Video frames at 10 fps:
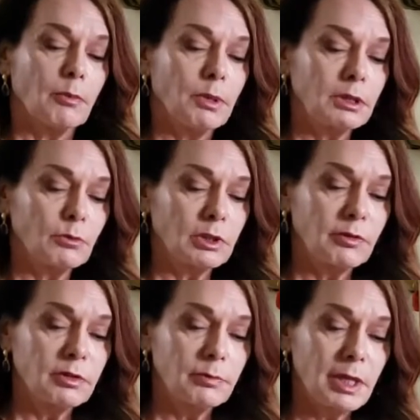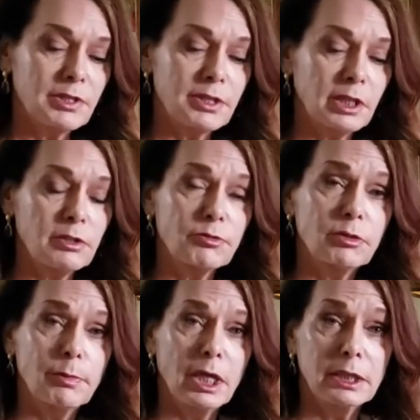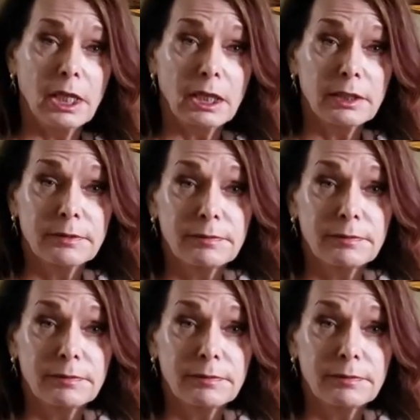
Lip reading: But one of the best things for my neck